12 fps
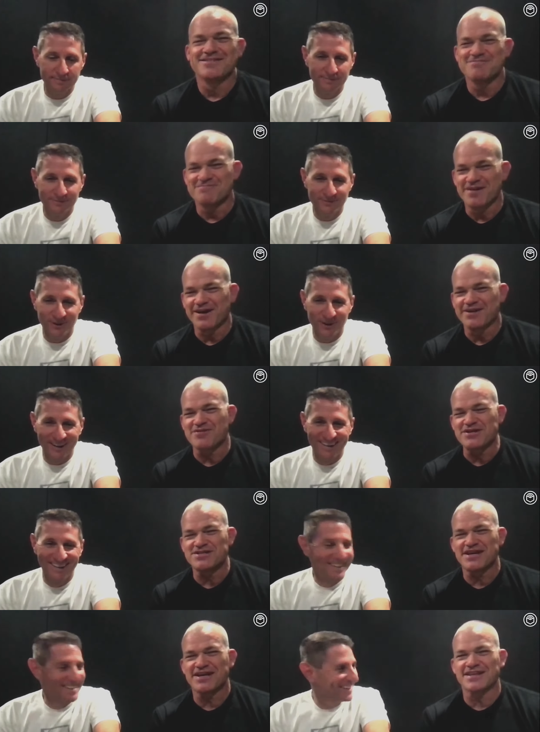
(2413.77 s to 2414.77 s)
Speaker 1: But
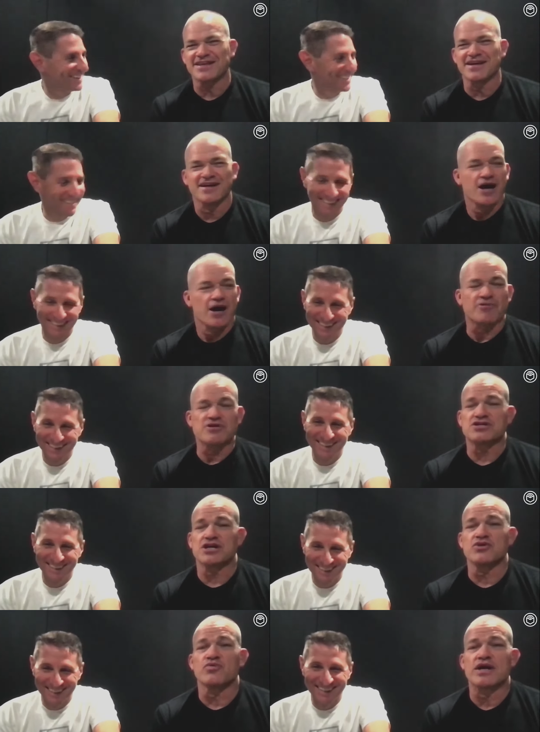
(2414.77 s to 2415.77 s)
appreciate the
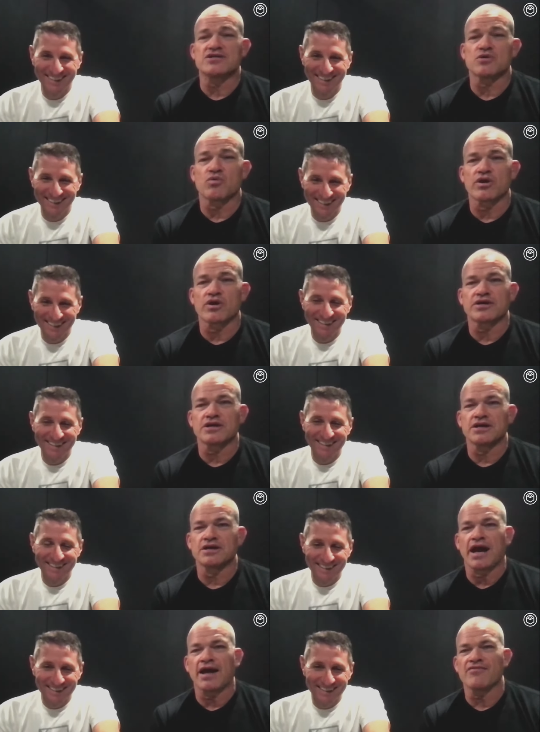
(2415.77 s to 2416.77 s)
appreciate you raising the warrior
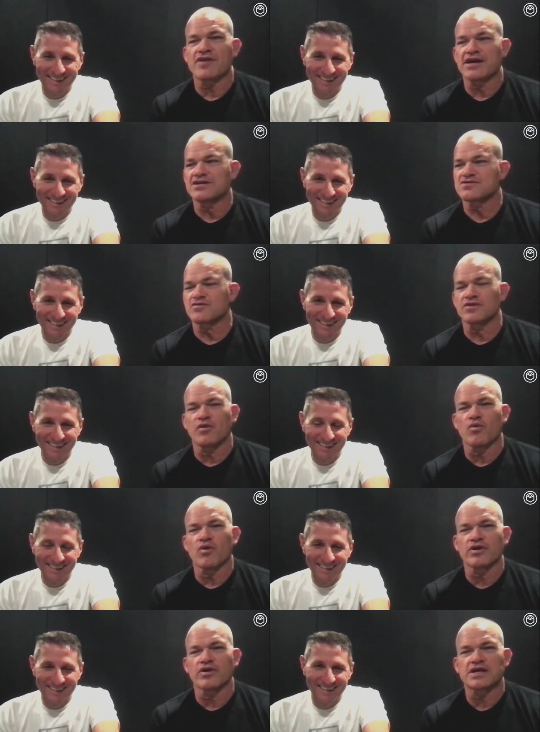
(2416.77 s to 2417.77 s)
kid, and thanks for the
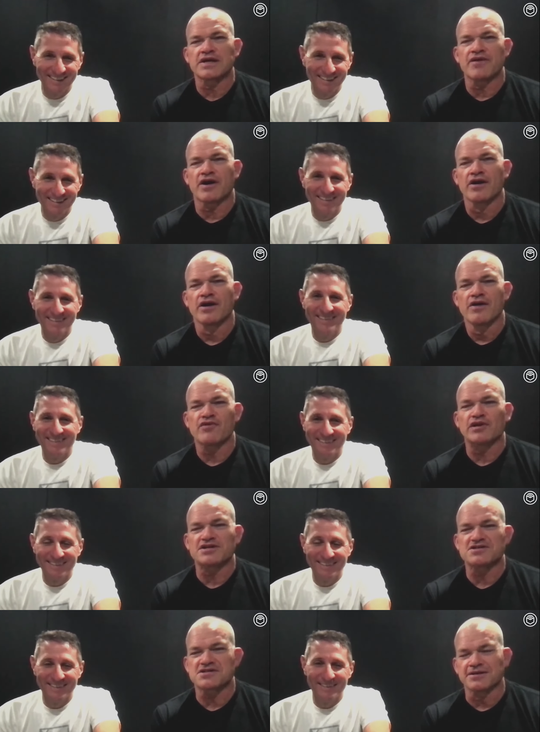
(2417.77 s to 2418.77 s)
warrior kid there for
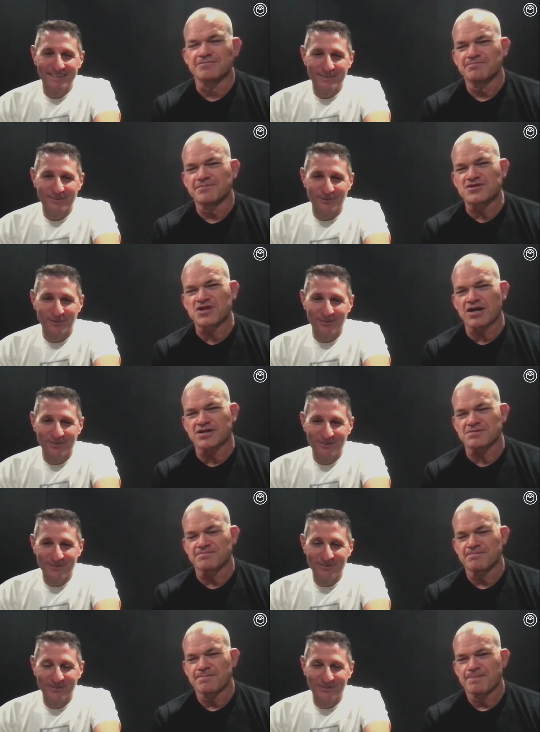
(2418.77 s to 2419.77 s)
listening. That's
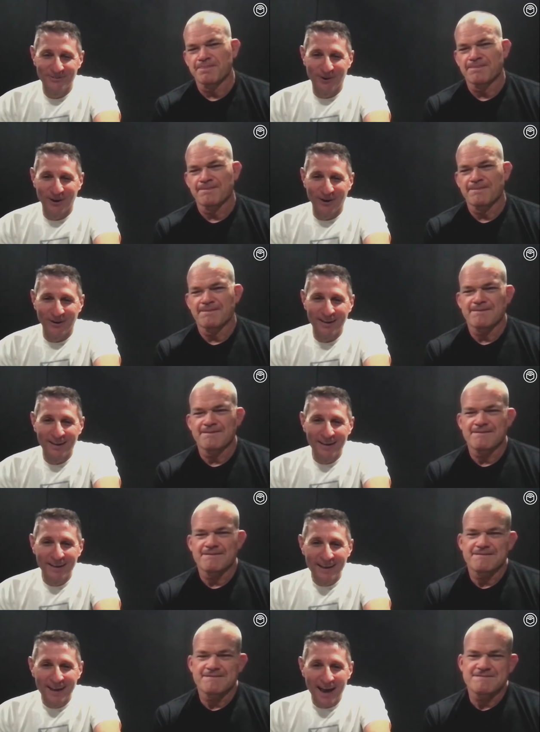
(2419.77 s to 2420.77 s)
awesome.
Speaker 2: Right on.
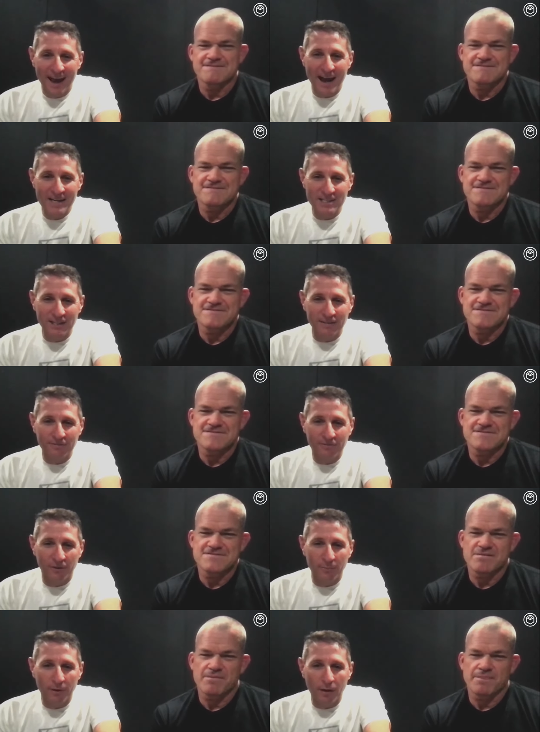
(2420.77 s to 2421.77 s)
Ashton
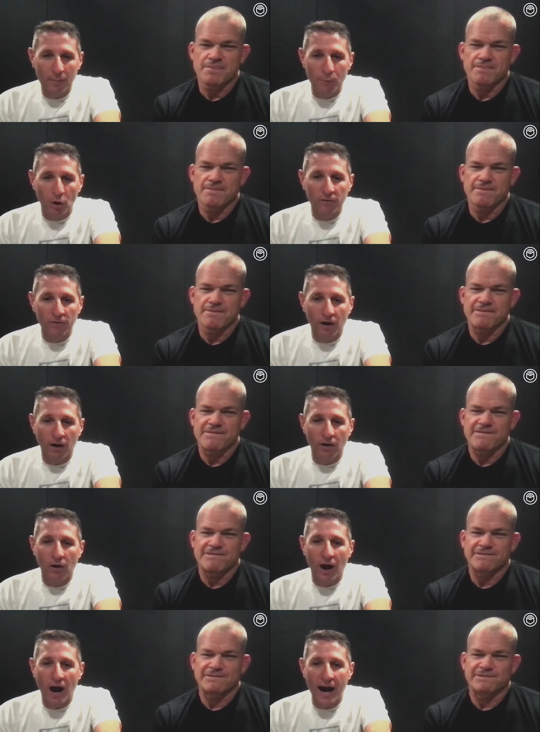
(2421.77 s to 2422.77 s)
from Bolivar,
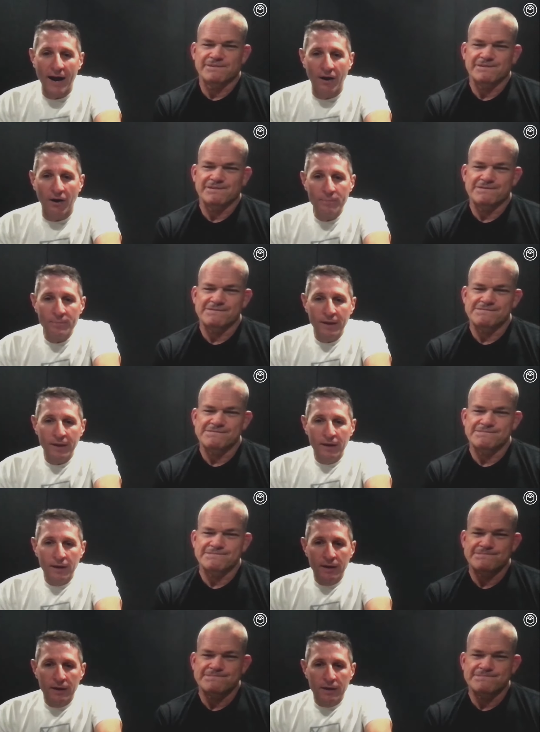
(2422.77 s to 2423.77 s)
Ohio.
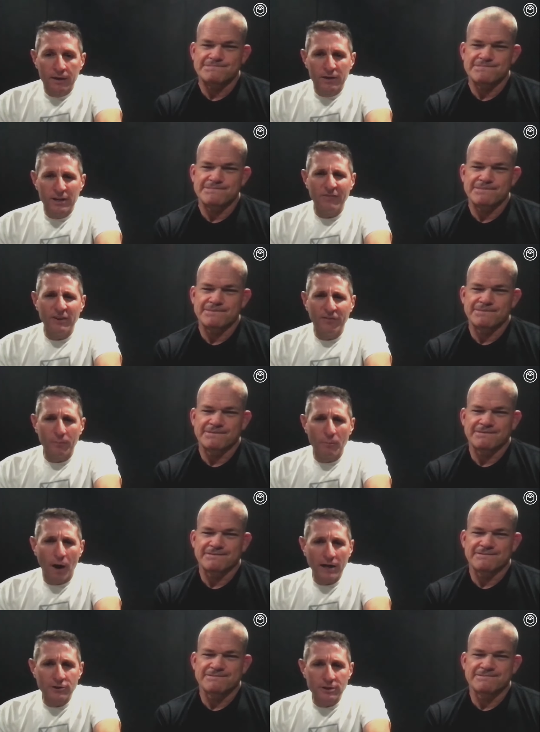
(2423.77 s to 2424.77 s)
Do you have different
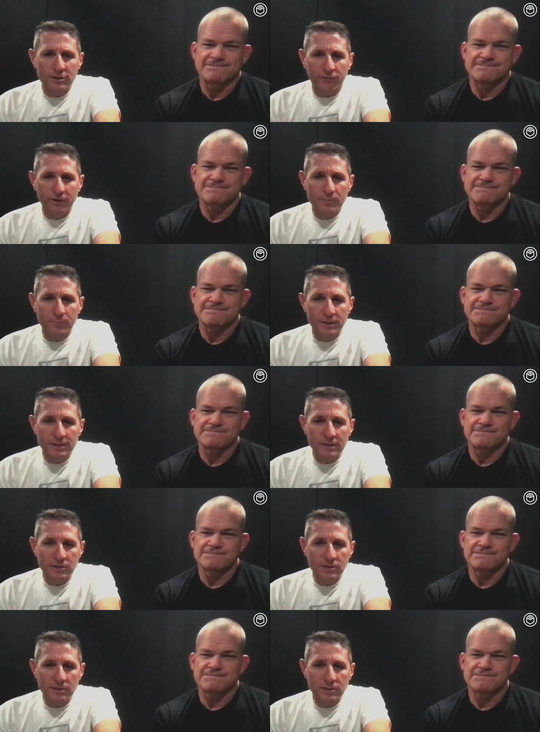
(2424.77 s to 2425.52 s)
mantras for each business,